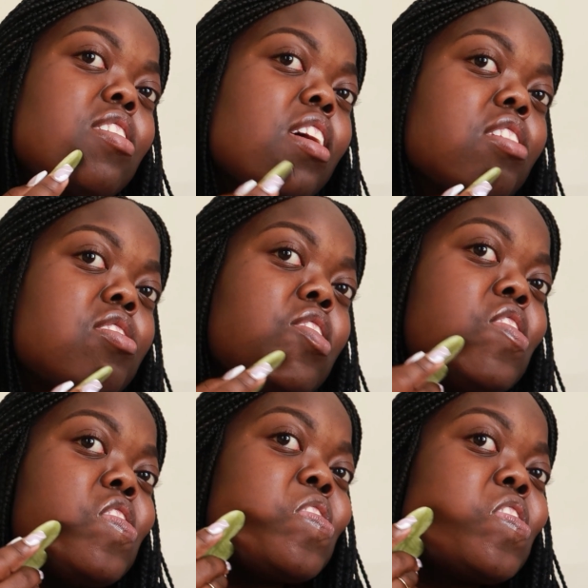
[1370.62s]
like
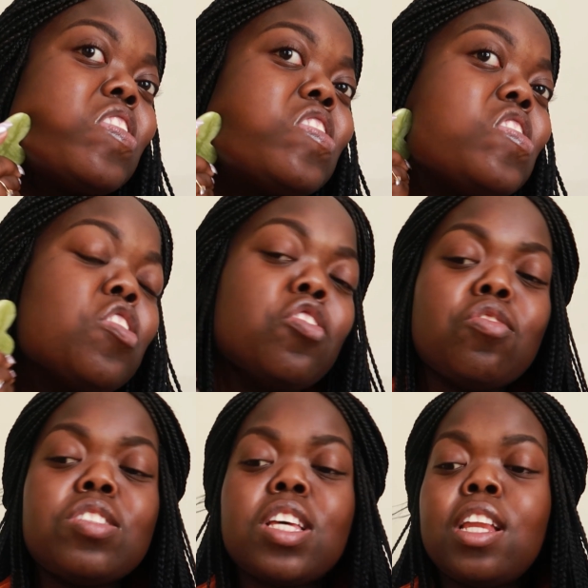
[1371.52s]
so so you
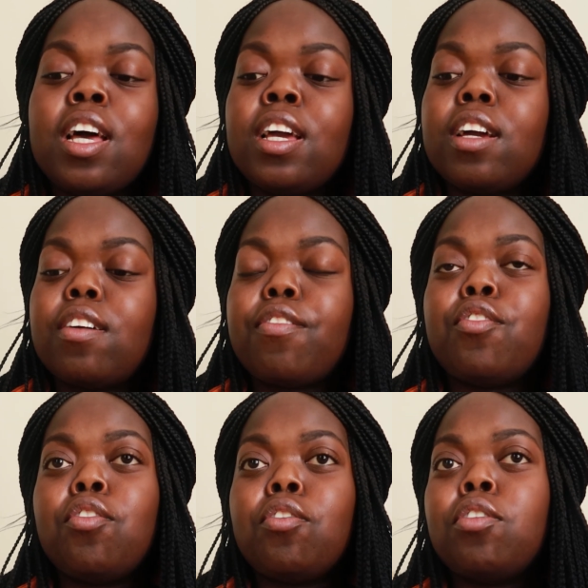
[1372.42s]
use it like
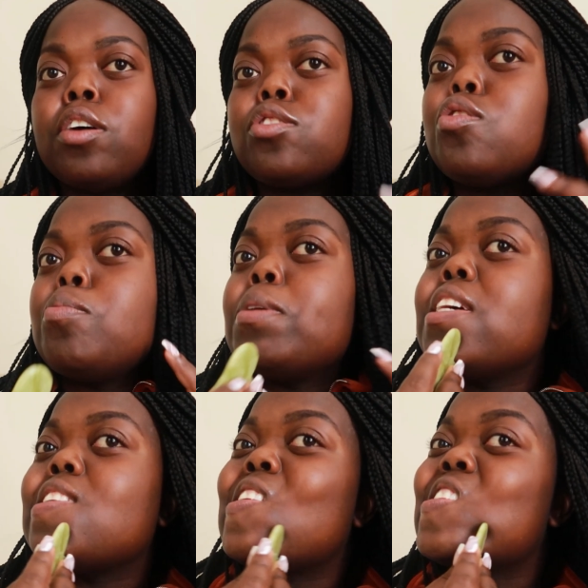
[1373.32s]
for two
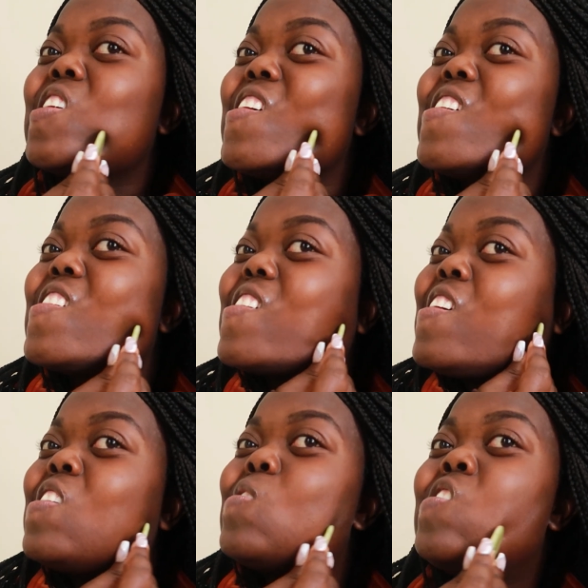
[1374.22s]
minutes a day and it